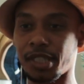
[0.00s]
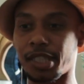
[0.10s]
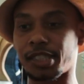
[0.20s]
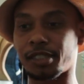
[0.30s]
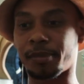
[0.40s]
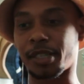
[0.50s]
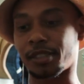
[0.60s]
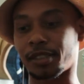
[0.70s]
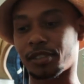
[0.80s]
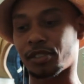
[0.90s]
it just
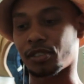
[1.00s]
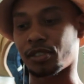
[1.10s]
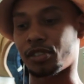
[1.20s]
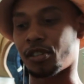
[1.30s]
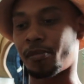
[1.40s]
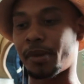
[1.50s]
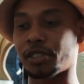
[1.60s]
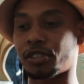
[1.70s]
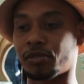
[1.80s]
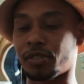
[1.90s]
makes
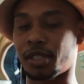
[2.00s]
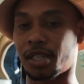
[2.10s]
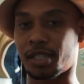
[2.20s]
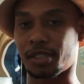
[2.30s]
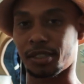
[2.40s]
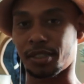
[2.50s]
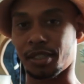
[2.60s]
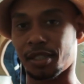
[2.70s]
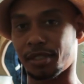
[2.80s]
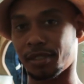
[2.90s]
you realize
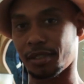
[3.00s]
that,